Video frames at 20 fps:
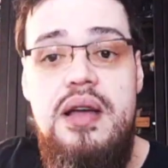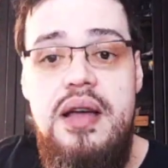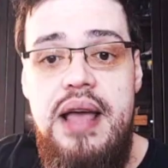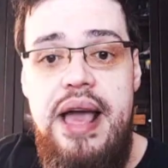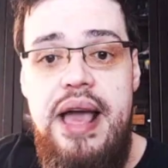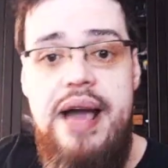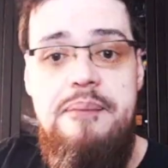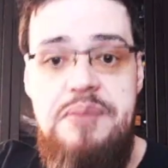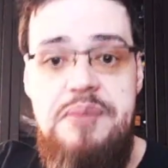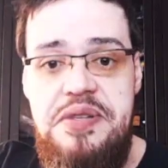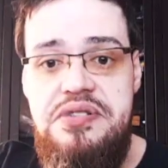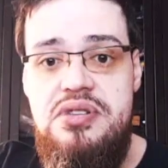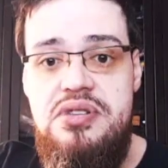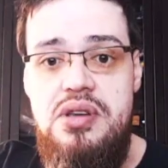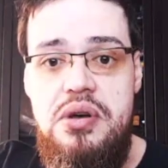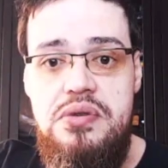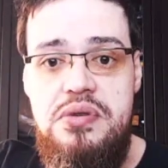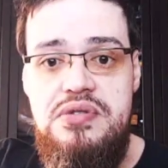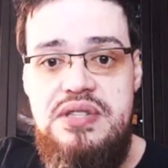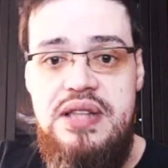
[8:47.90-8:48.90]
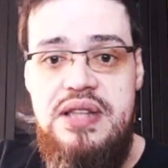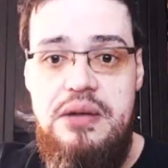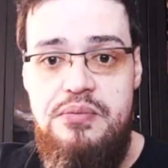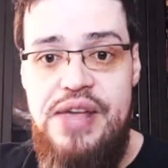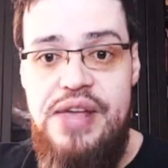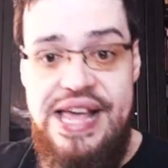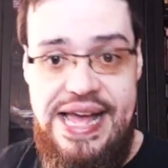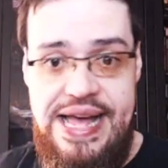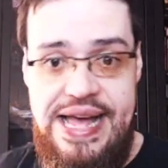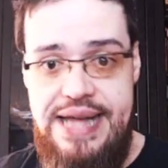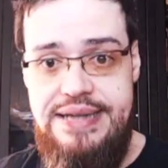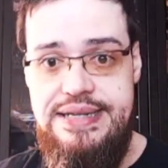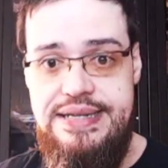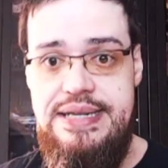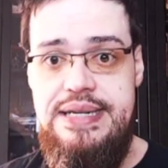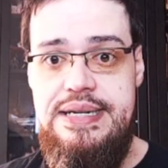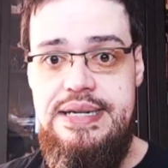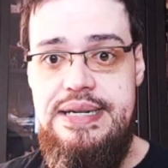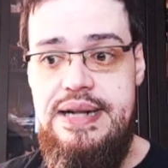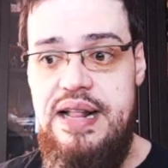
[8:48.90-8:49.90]
episodes that we had.
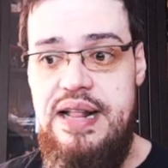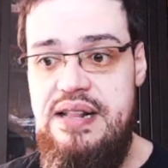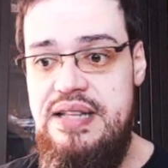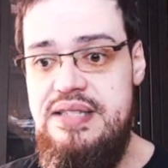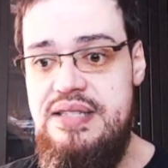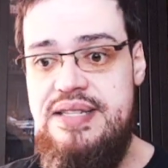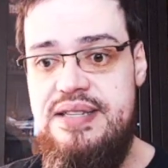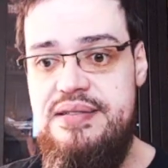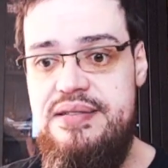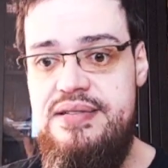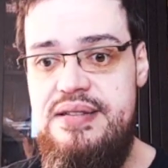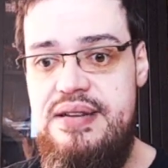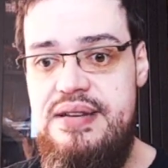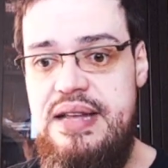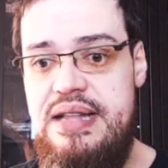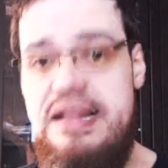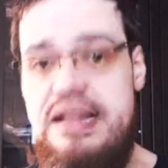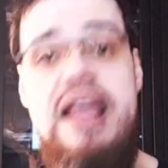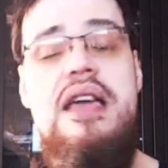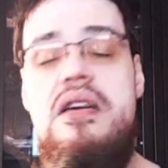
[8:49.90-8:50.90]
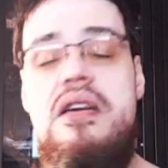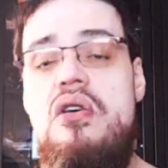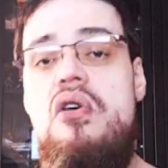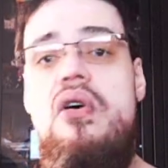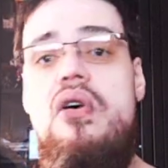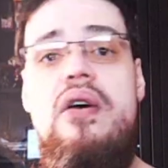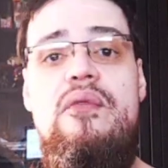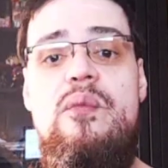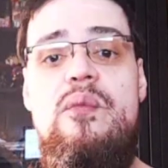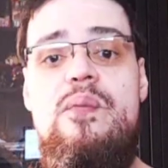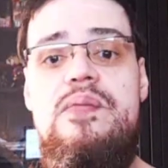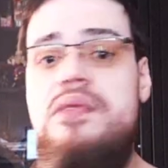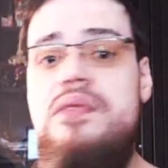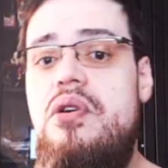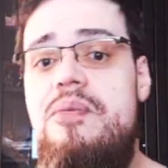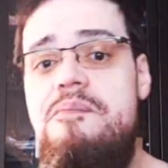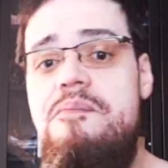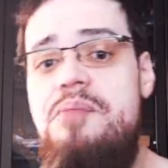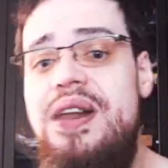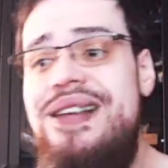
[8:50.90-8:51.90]
And then suddenly they go
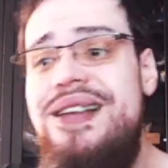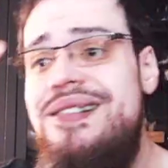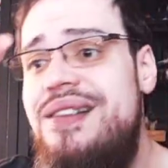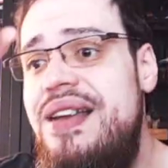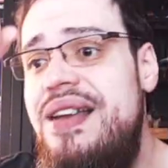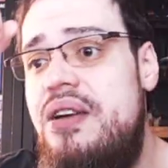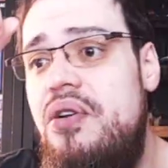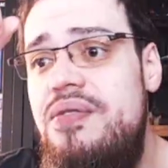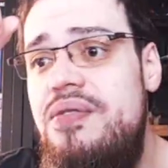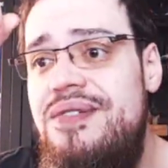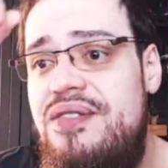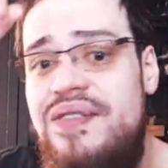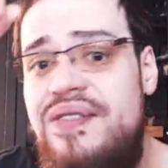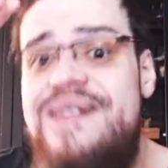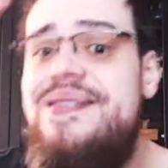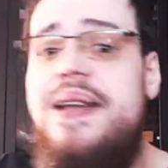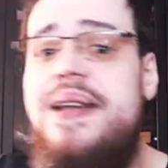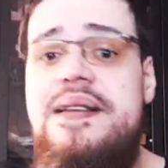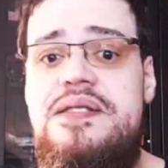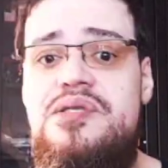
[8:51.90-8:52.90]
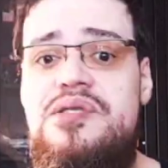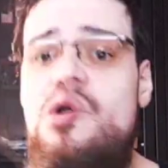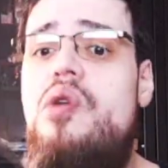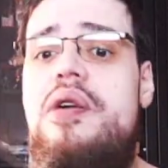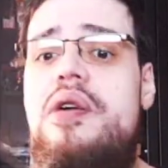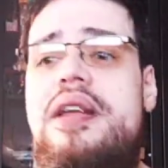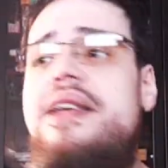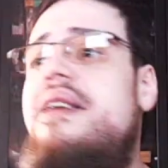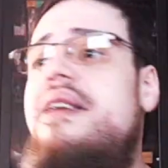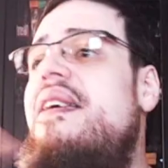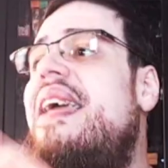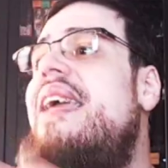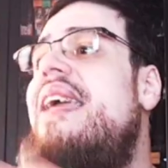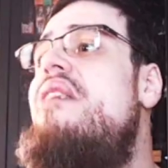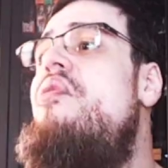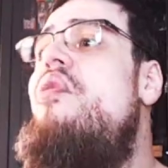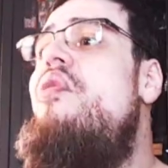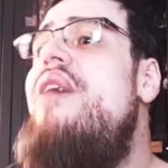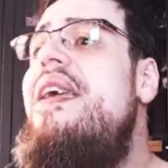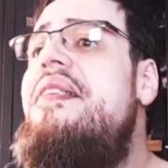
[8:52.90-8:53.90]
completely contradictory,
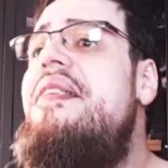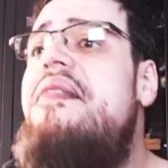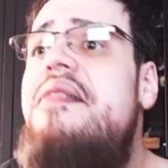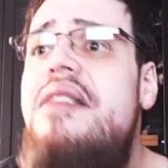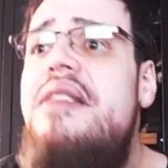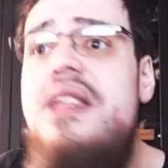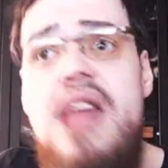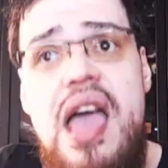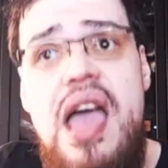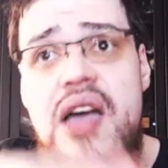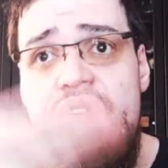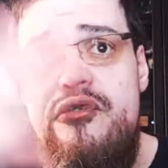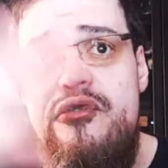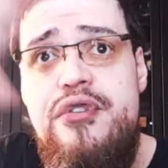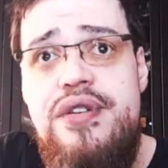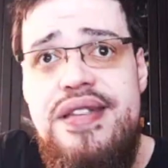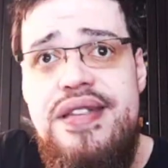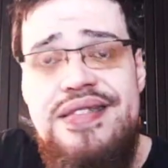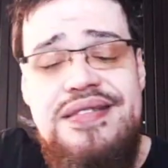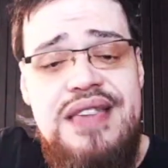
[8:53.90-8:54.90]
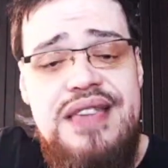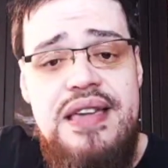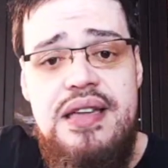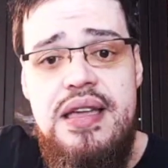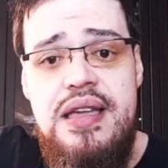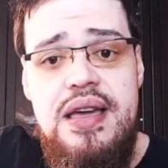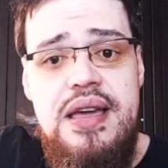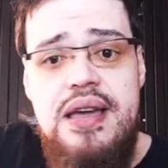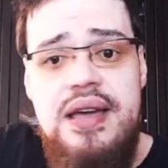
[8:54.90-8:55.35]
erasing everything